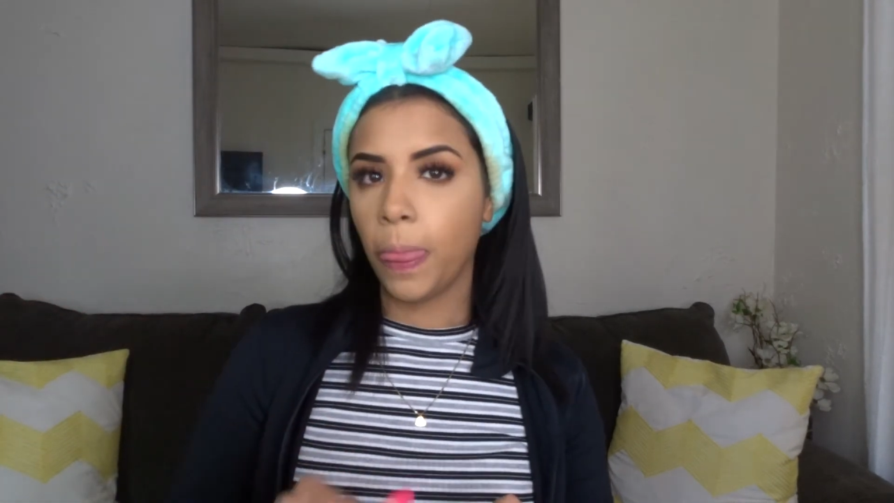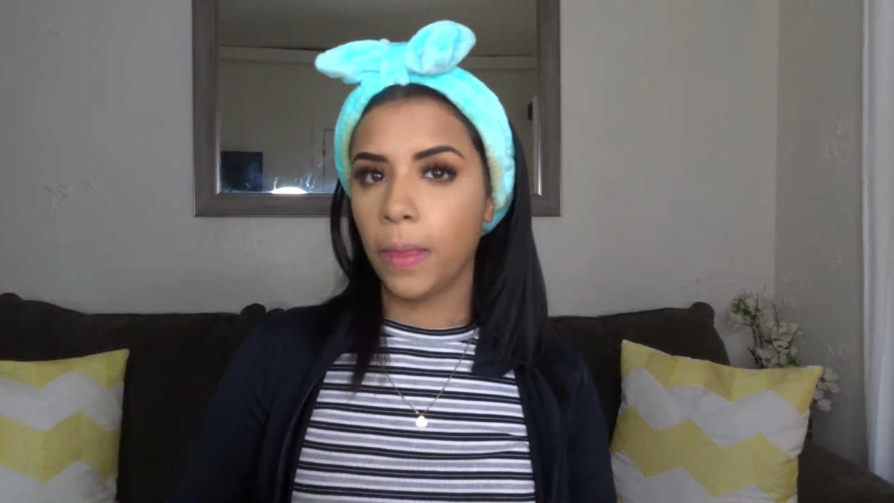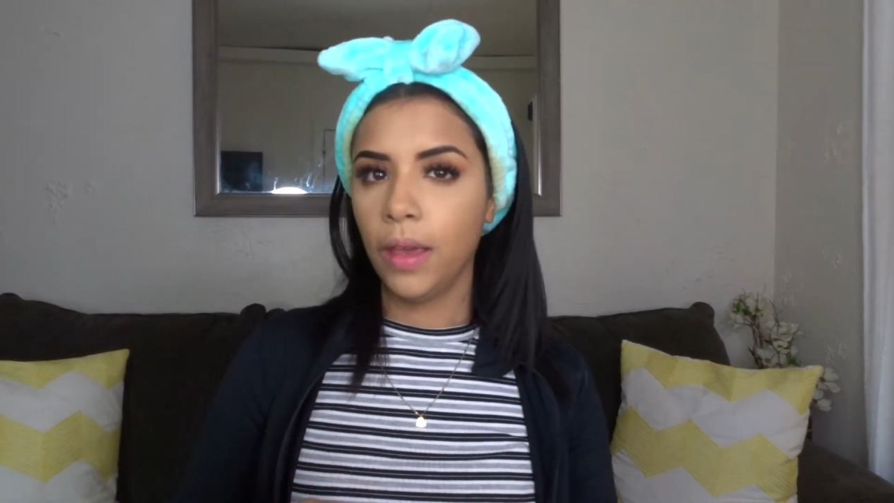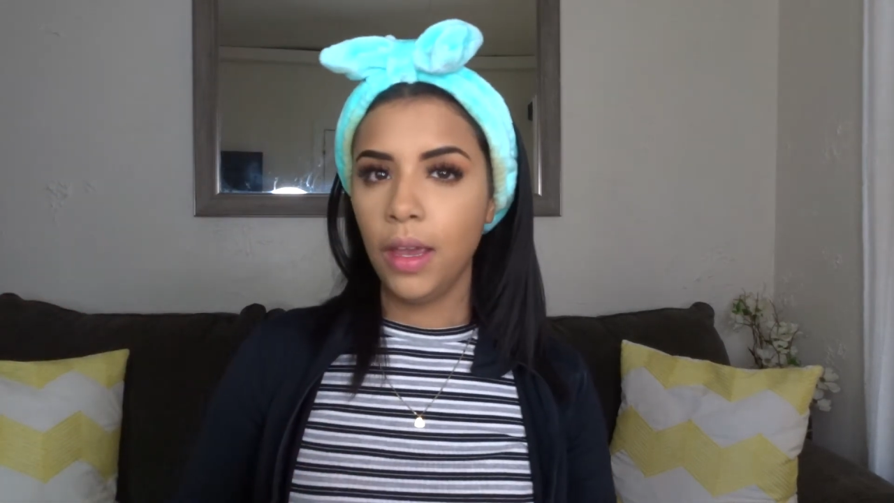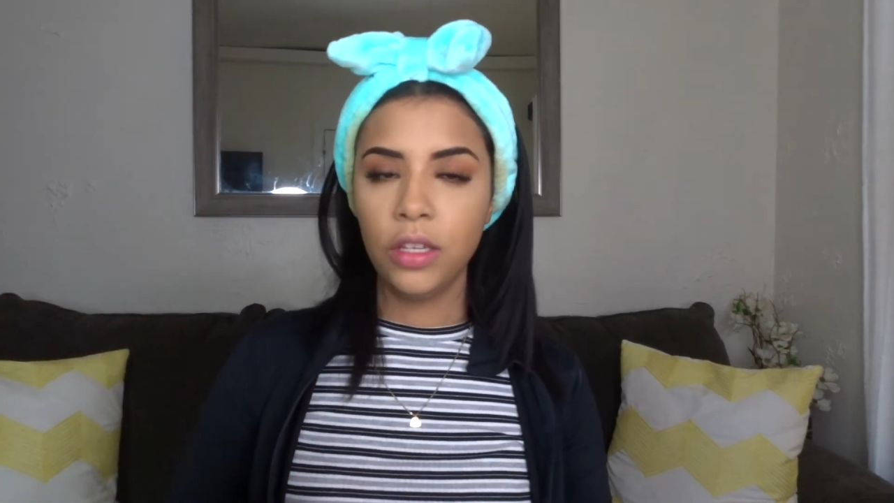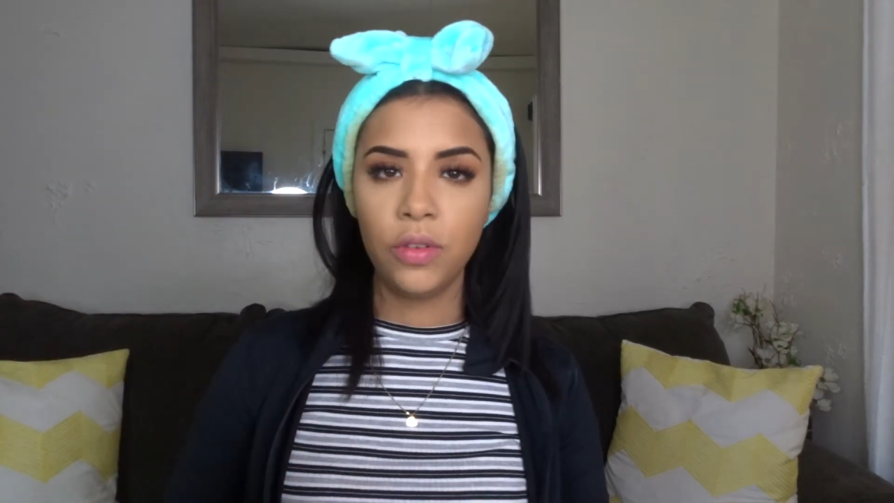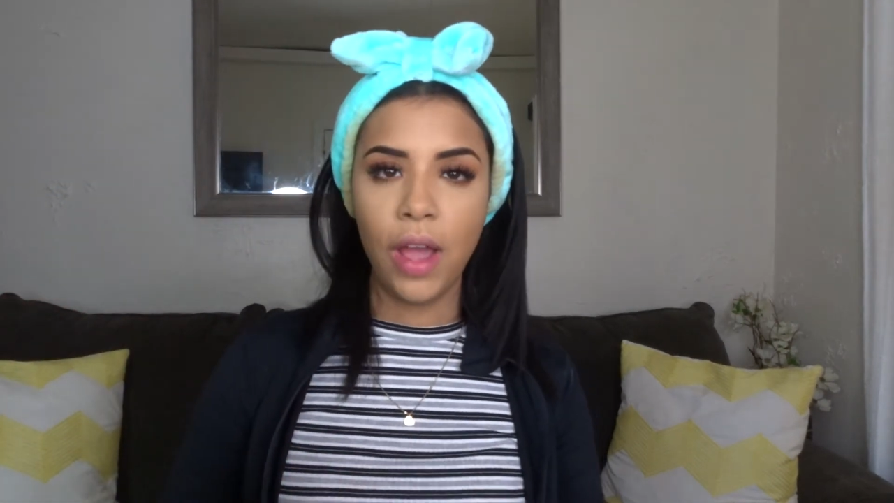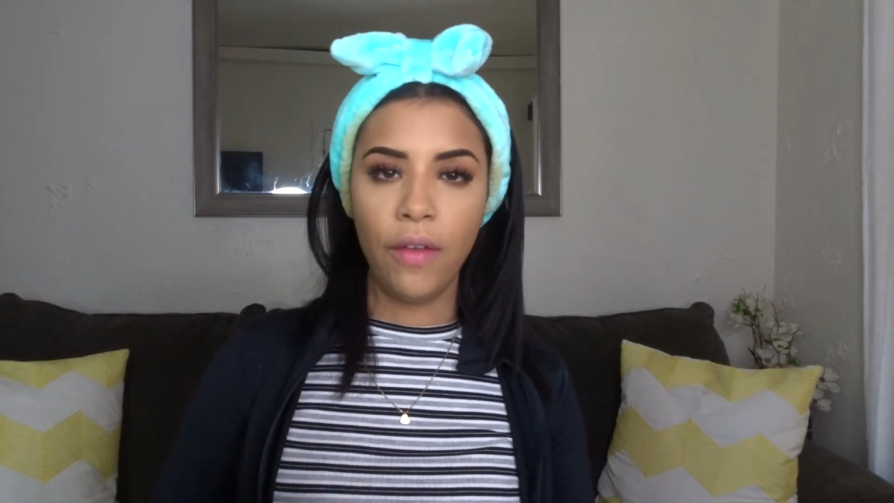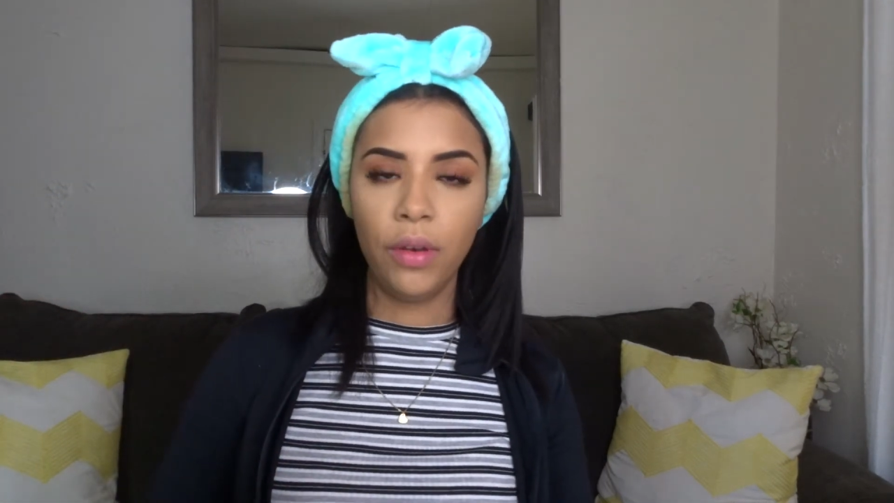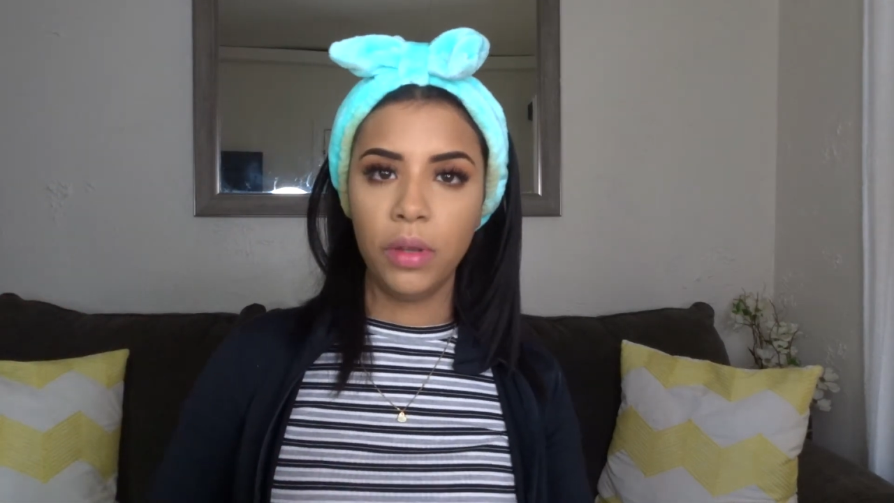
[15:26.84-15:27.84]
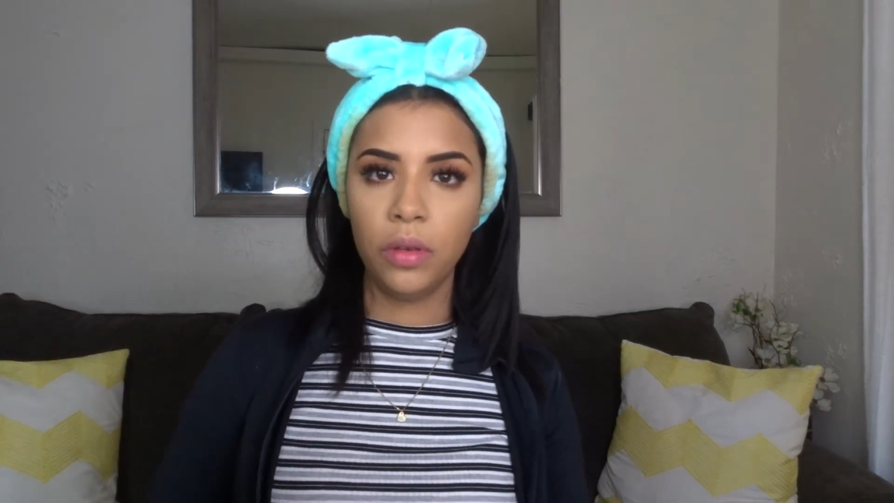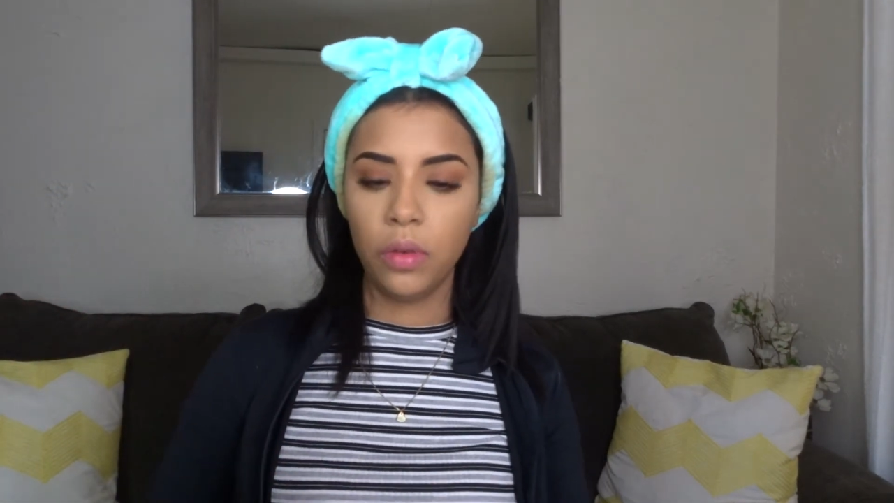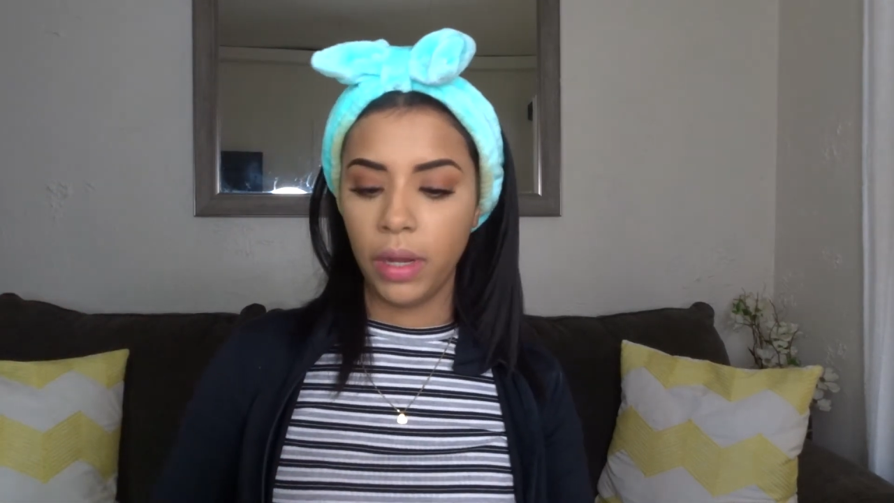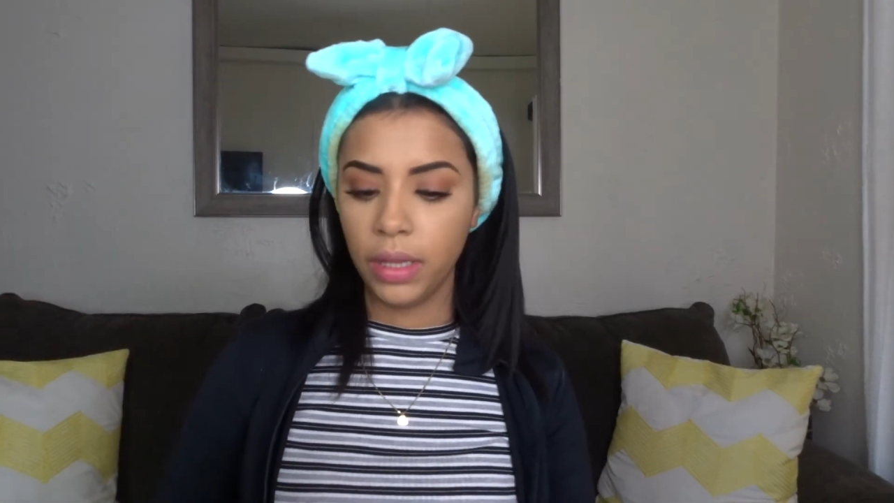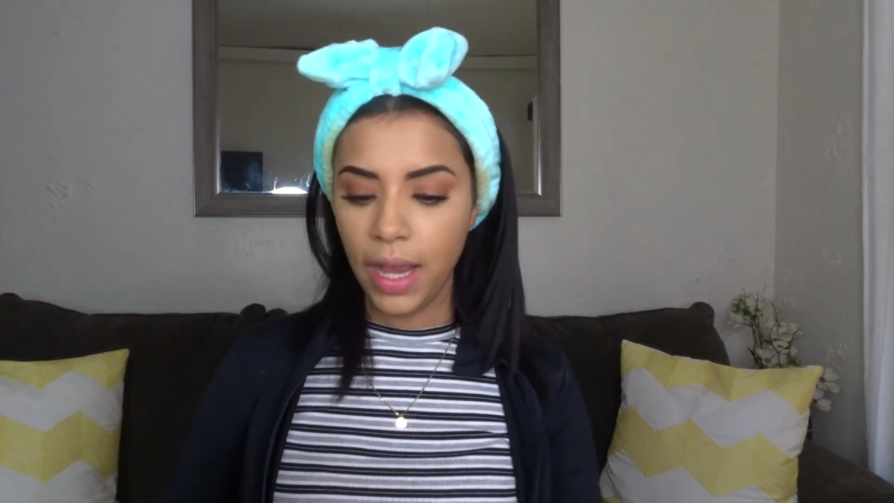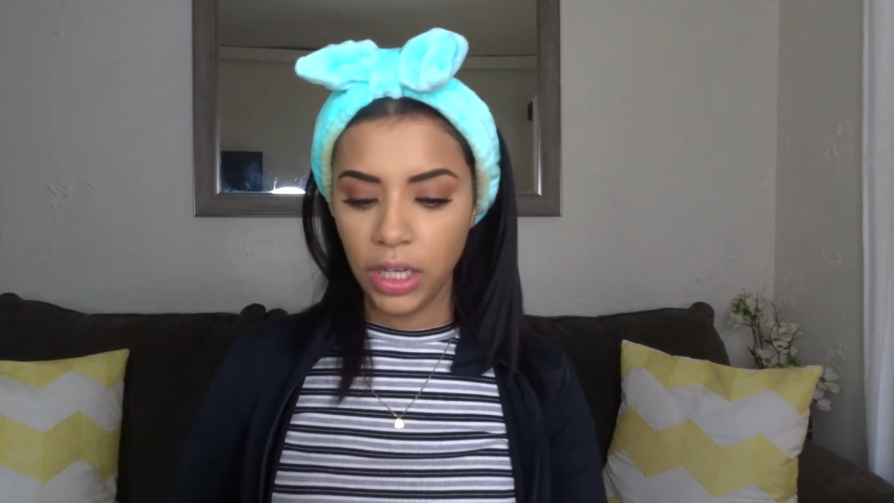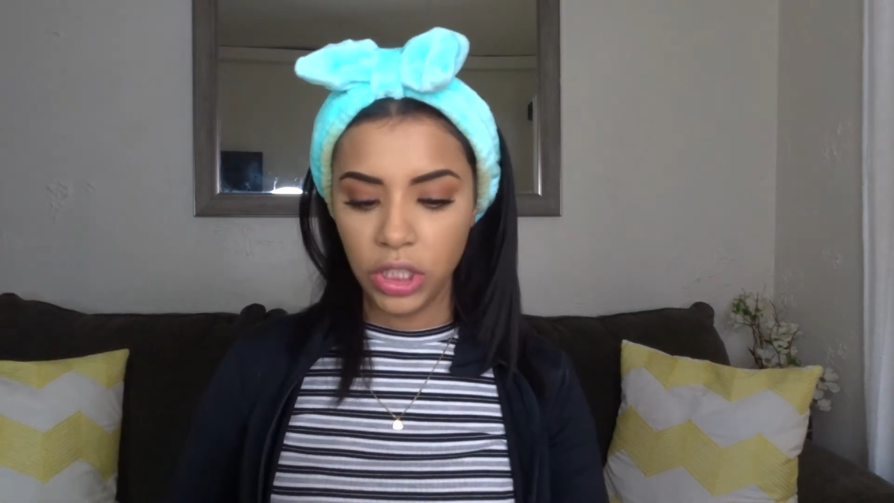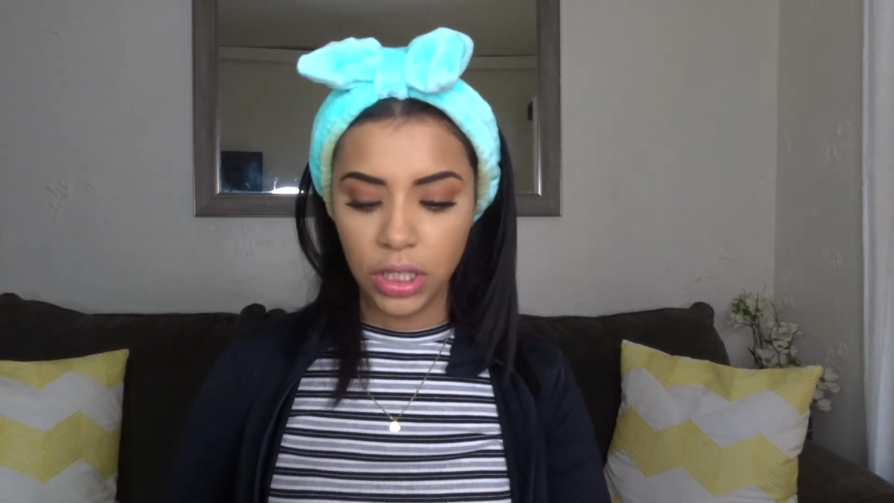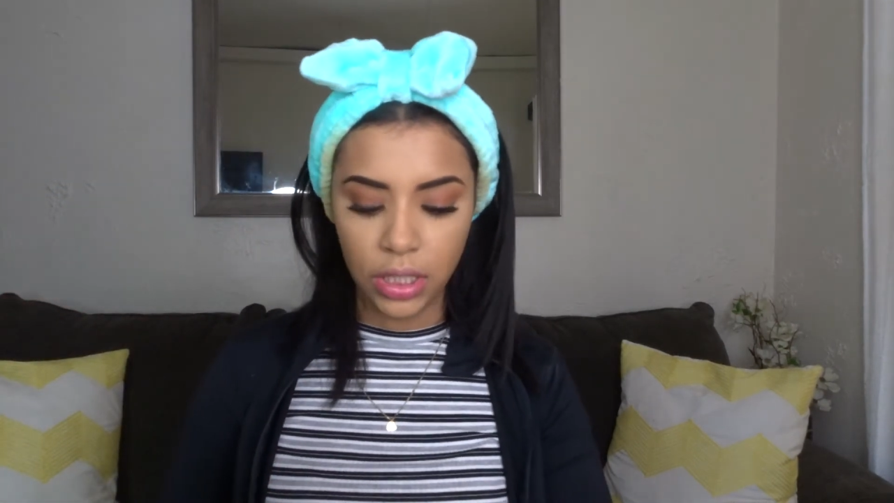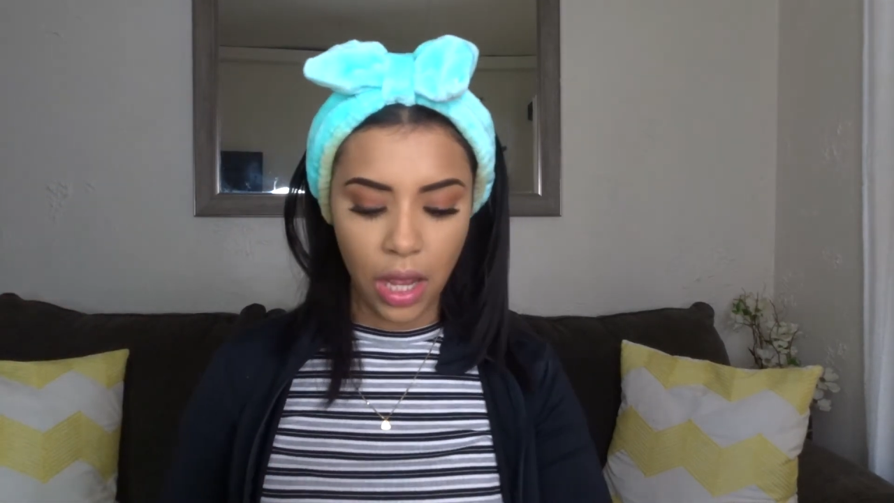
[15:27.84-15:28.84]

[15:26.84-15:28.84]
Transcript: Okay, so after I'm done doing my lashes,